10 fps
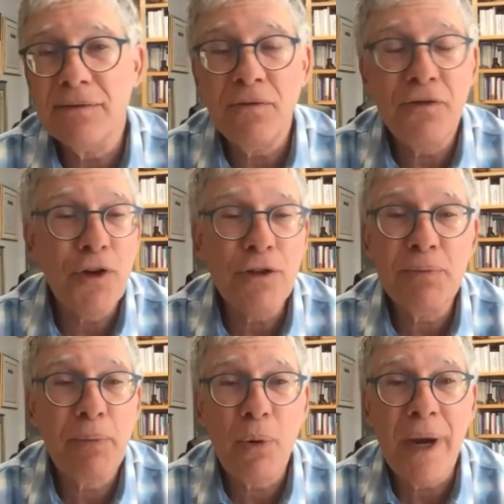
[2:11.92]
first
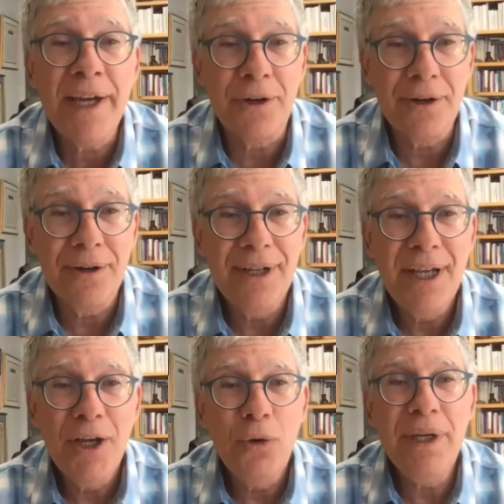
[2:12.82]
prayer.
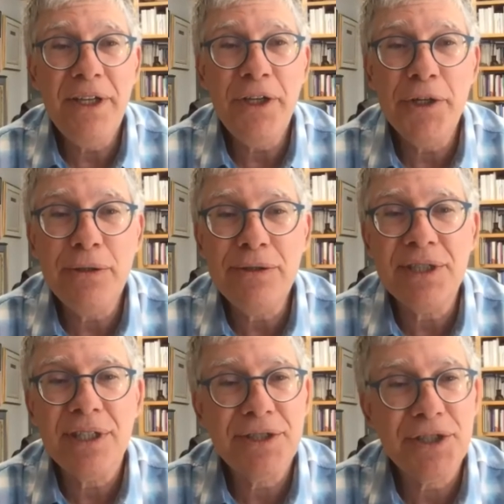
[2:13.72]
We use
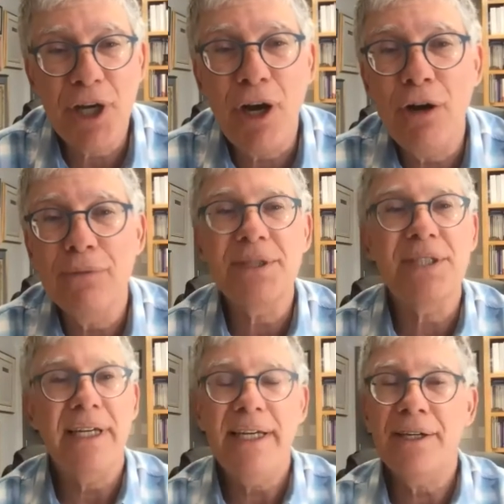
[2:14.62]
Psalms
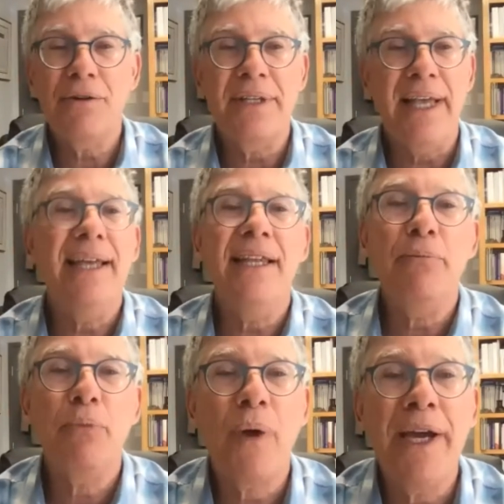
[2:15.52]
in our daily
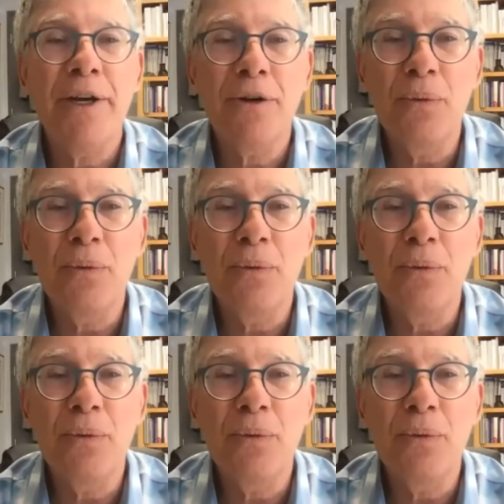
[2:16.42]
prayer.